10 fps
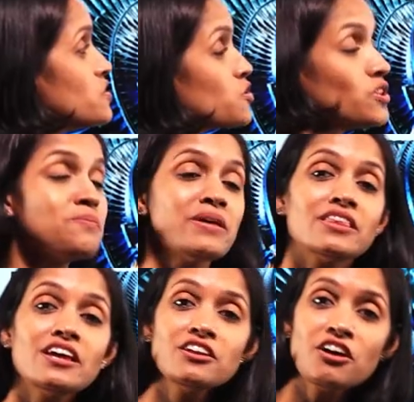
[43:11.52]
So the
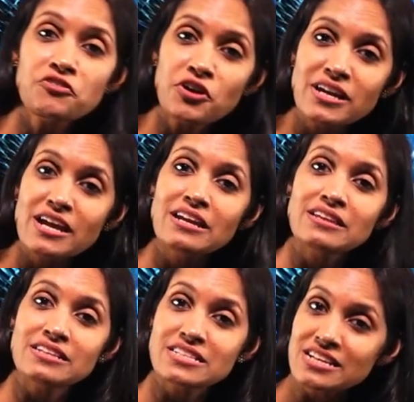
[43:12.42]
method of rotating
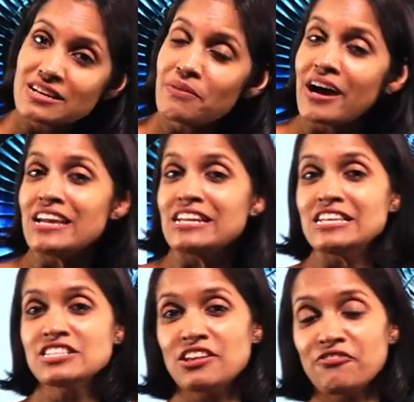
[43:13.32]
the turbine
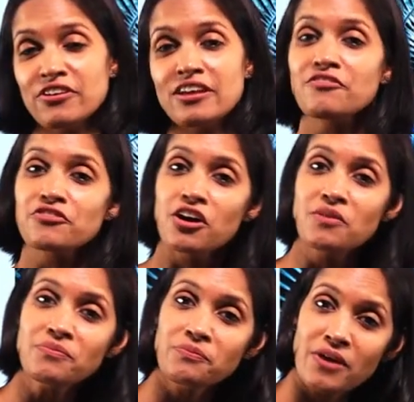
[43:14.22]
is different
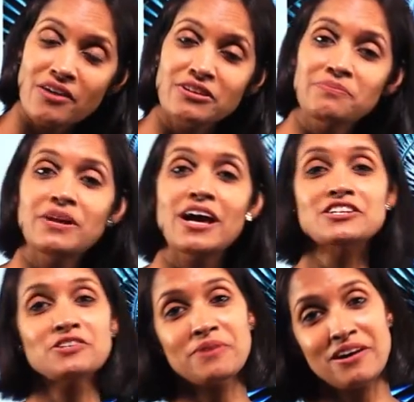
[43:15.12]
from power plant
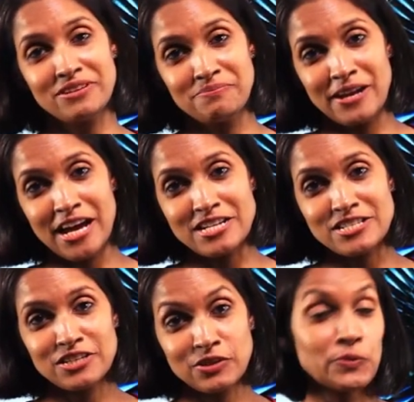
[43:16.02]
to power plant.
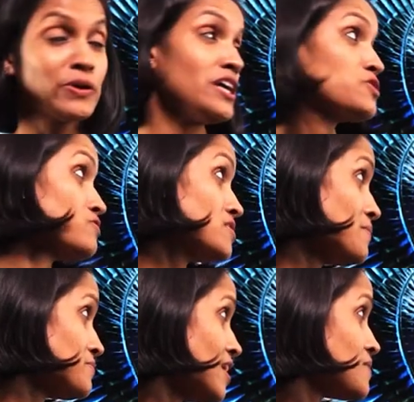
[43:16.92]
Okay, so
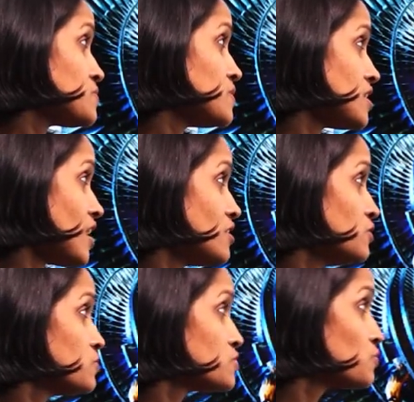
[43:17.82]
sometimes we can
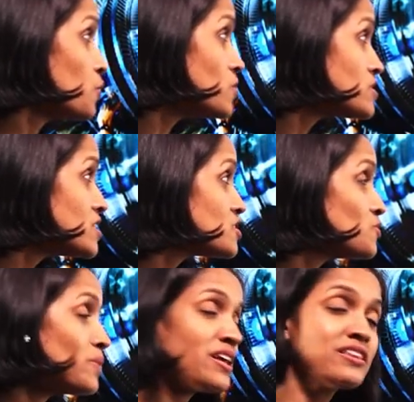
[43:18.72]
use water to
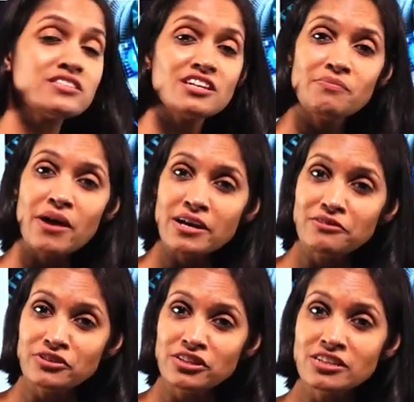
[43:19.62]
make the turbine
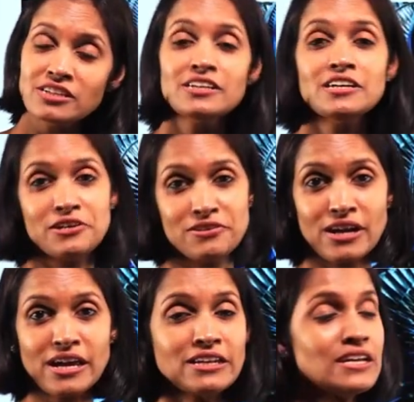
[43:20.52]
work,
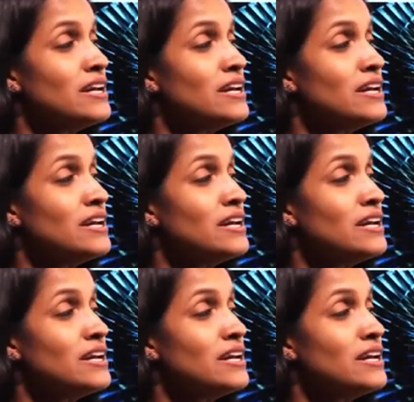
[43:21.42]
right?